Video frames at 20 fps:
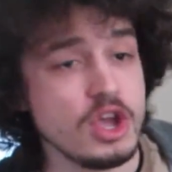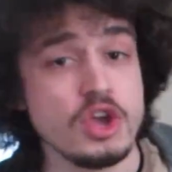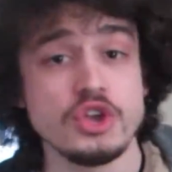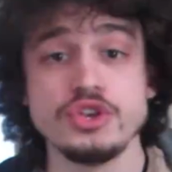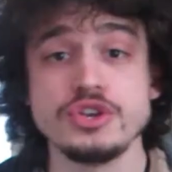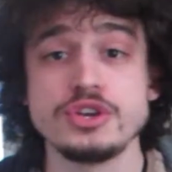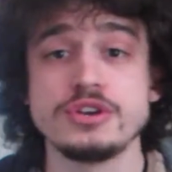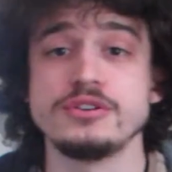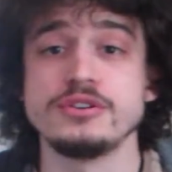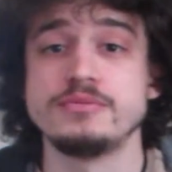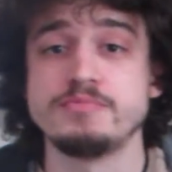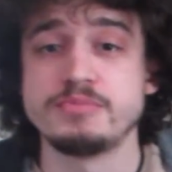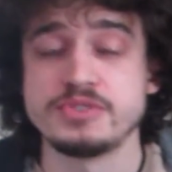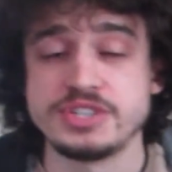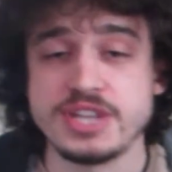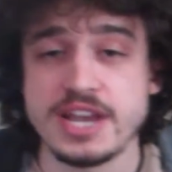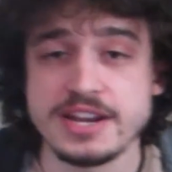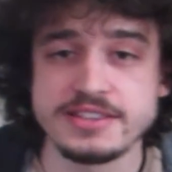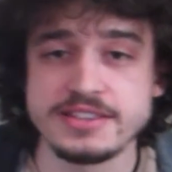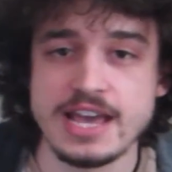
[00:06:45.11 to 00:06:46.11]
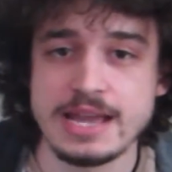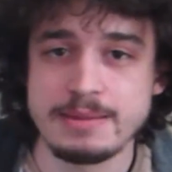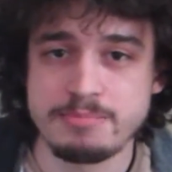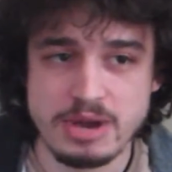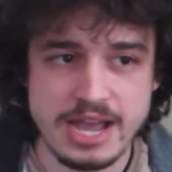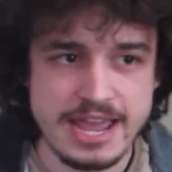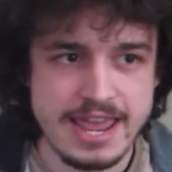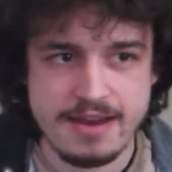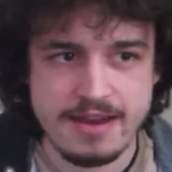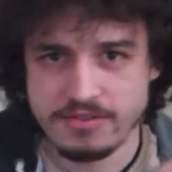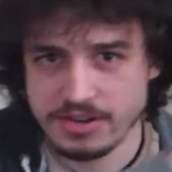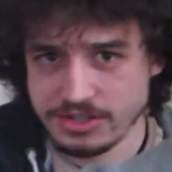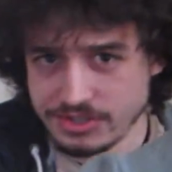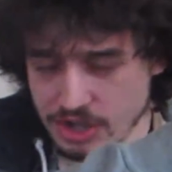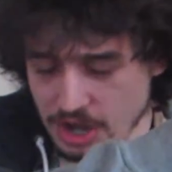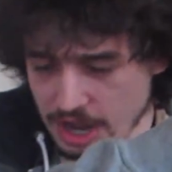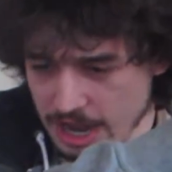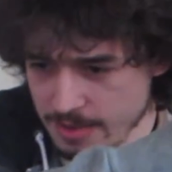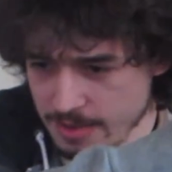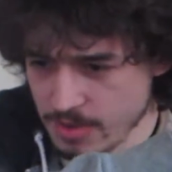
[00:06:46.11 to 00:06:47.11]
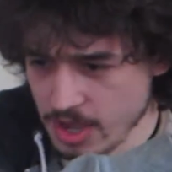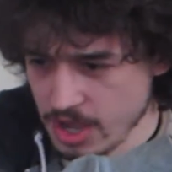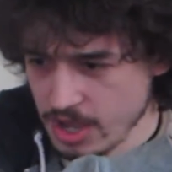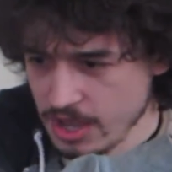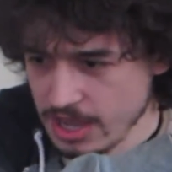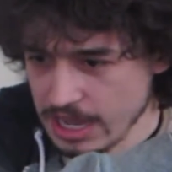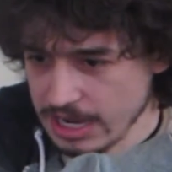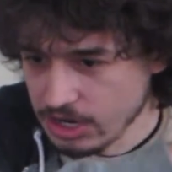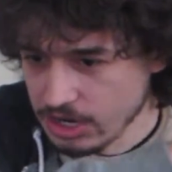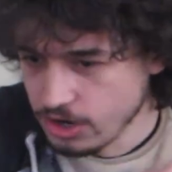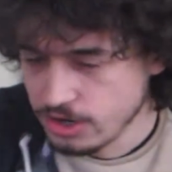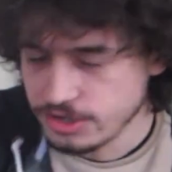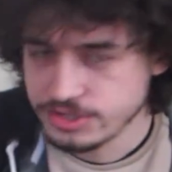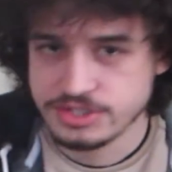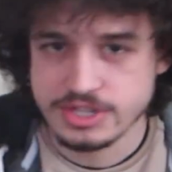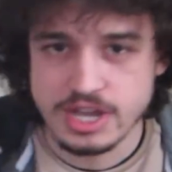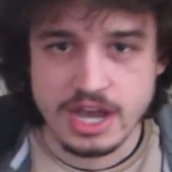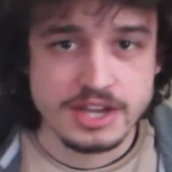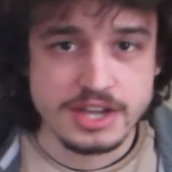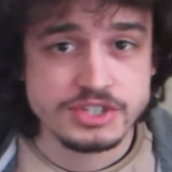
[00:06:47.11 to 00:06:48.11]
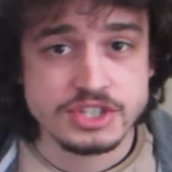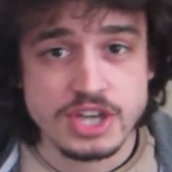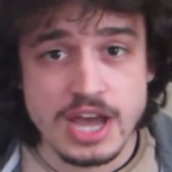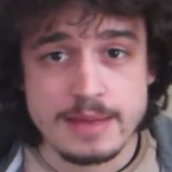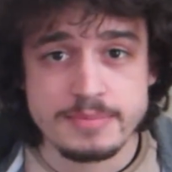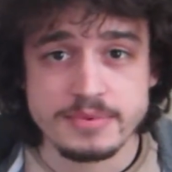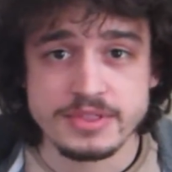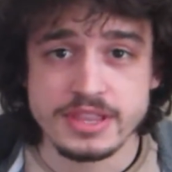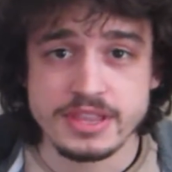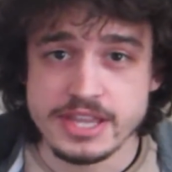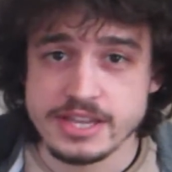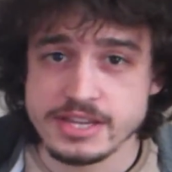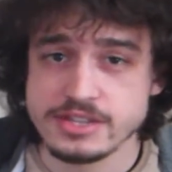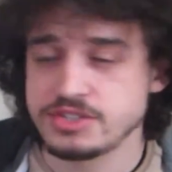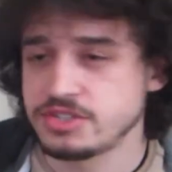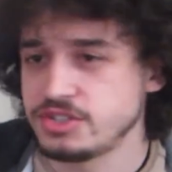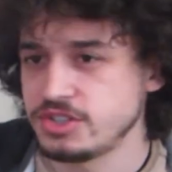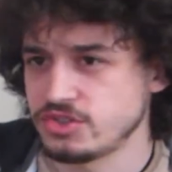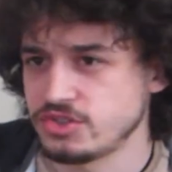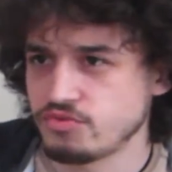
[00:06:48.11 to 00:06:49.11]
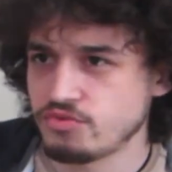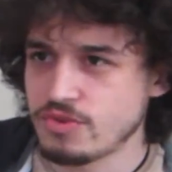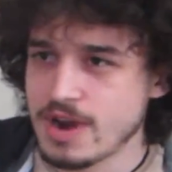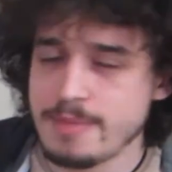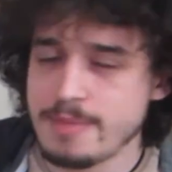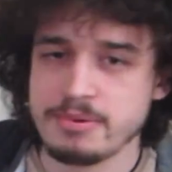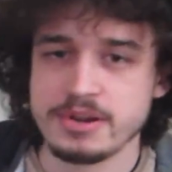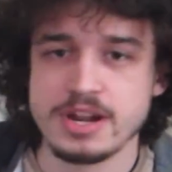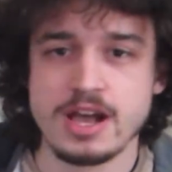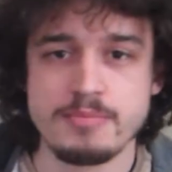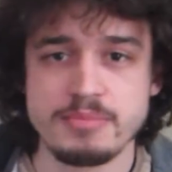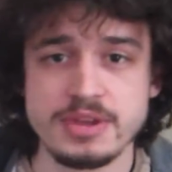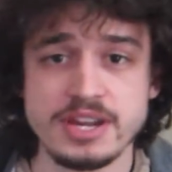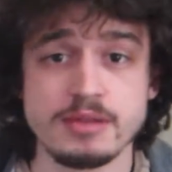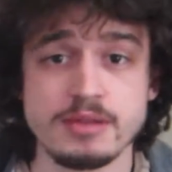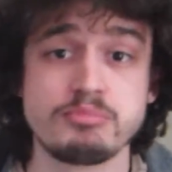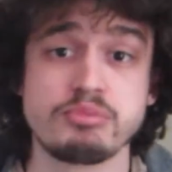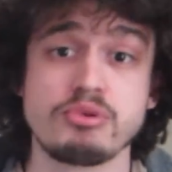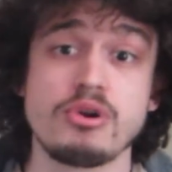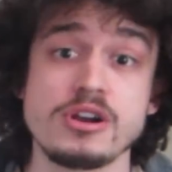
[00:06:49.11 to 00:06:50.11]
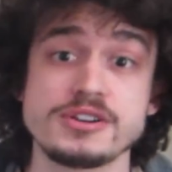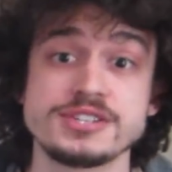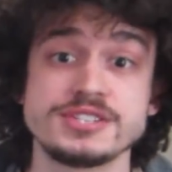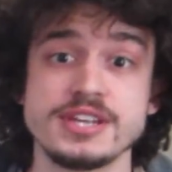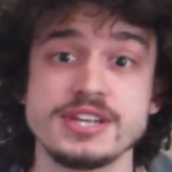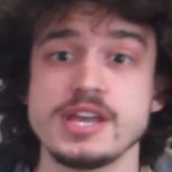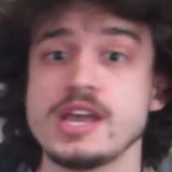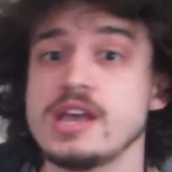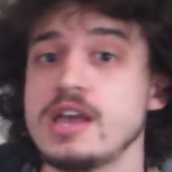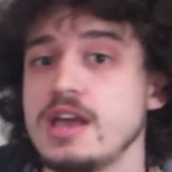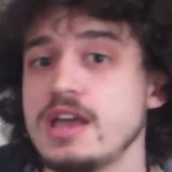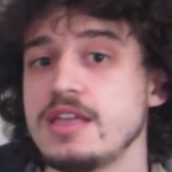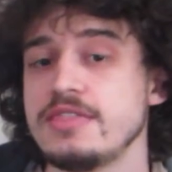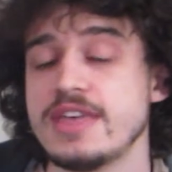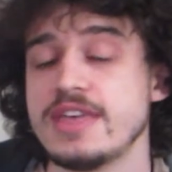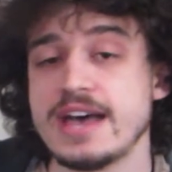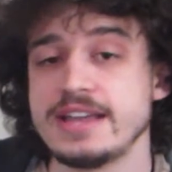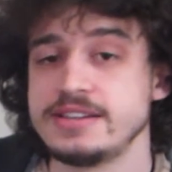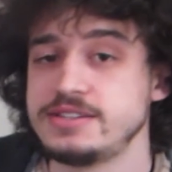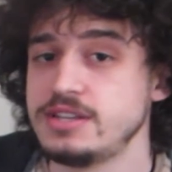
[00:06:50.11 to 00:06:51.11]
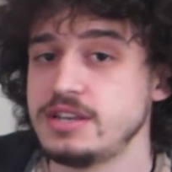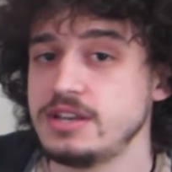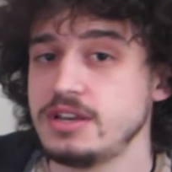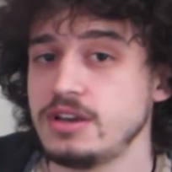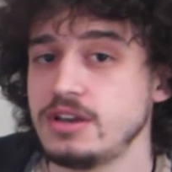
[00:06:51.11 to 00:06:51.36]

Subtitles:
You could protect that by every time it goes to untyped things, just wrap it up in a proxy that